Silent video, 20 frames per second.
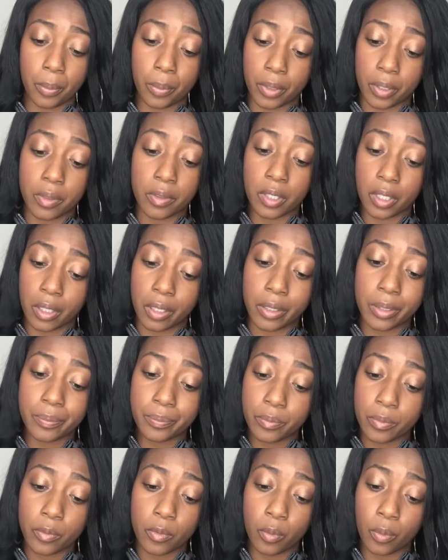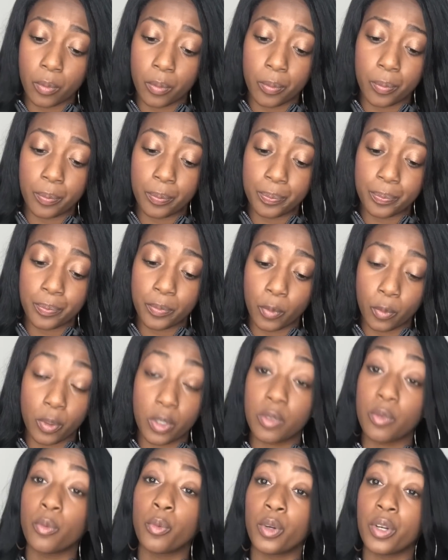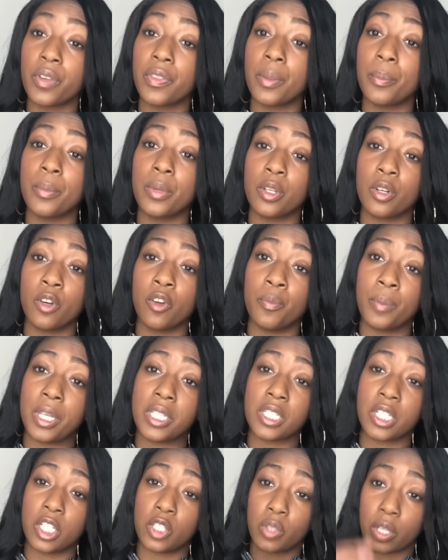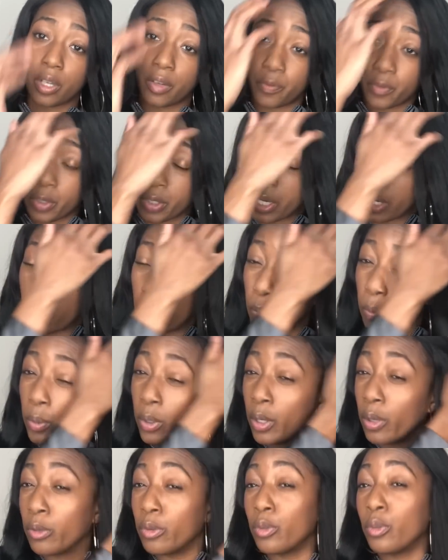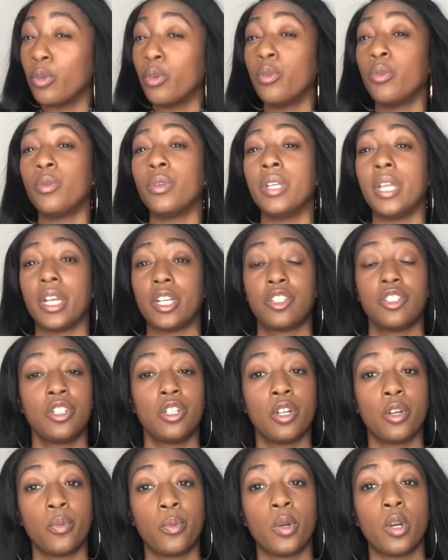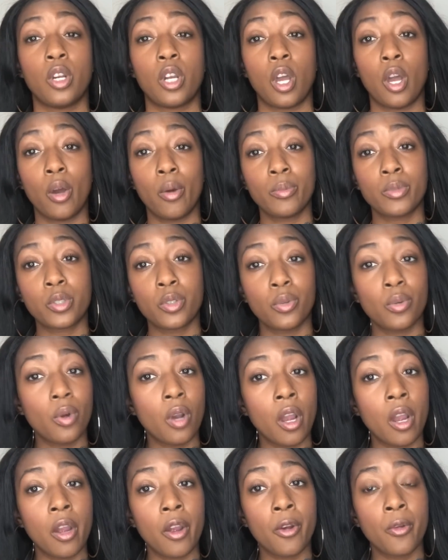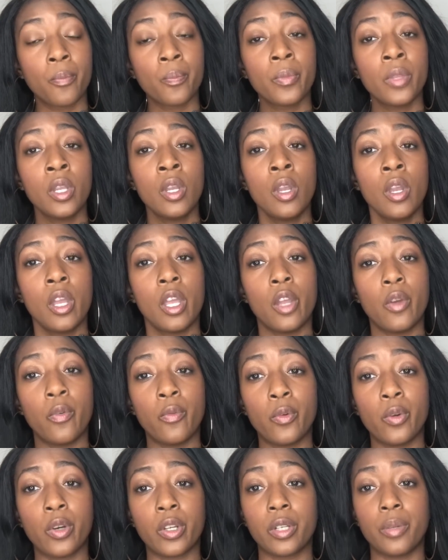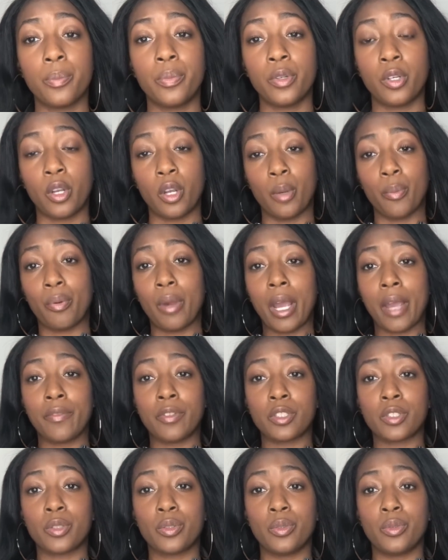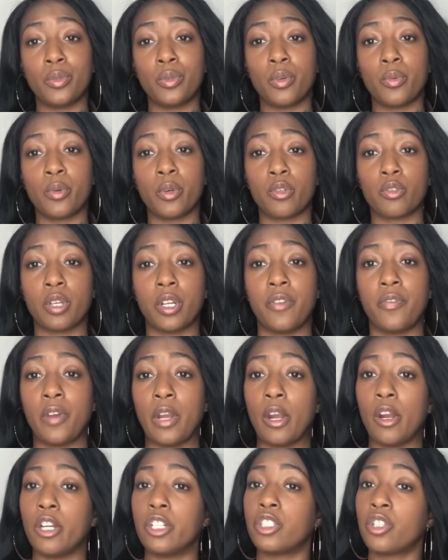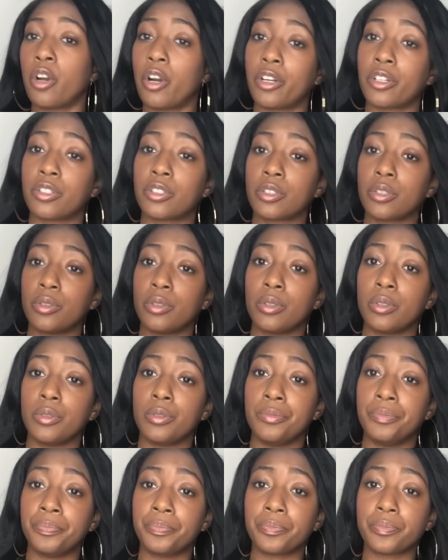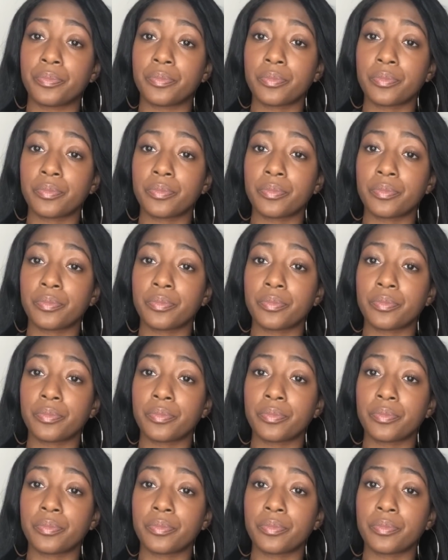But yeah, we're in the middle of basically trying to figure out what we're going to do next year. We're going to homeschool her, if we're going to put her in private school, we're going to try to find her a charter school.